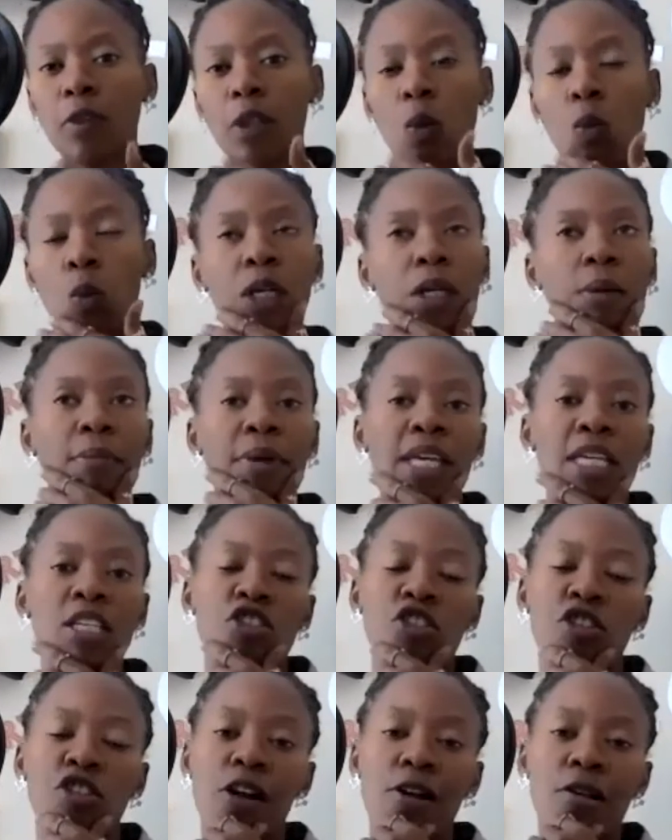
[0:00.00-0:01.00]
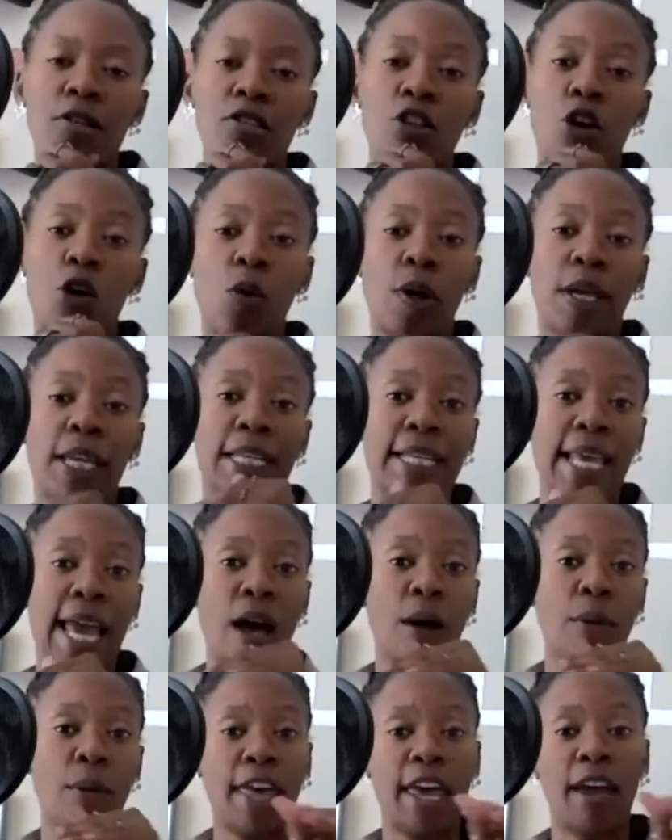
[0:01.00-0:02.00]
when a man starts going
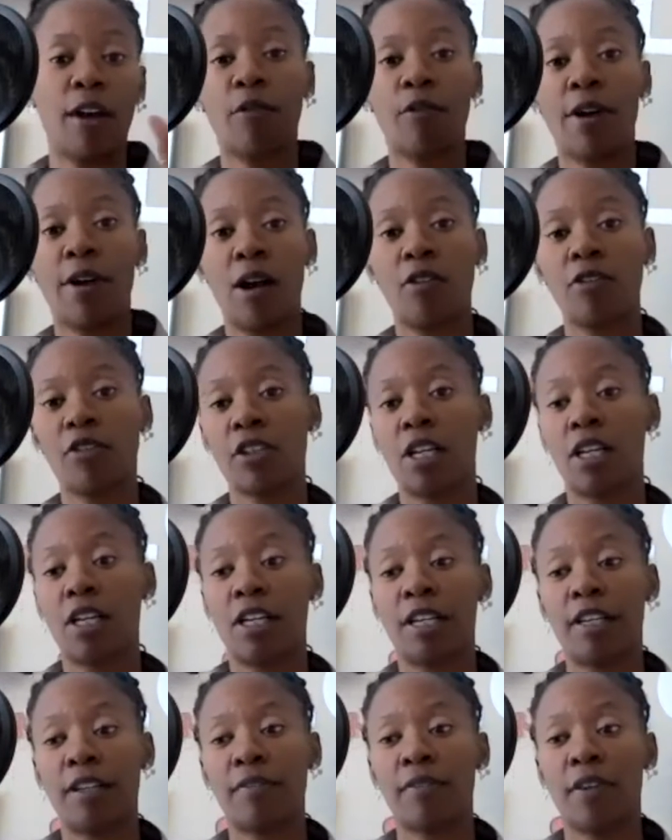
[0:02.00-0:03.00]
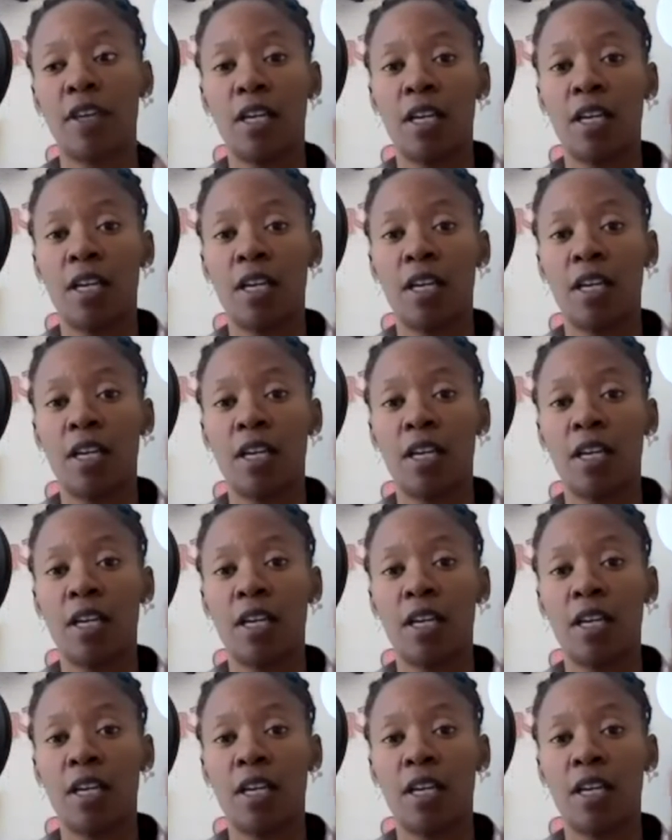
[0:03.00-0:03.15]
down that route of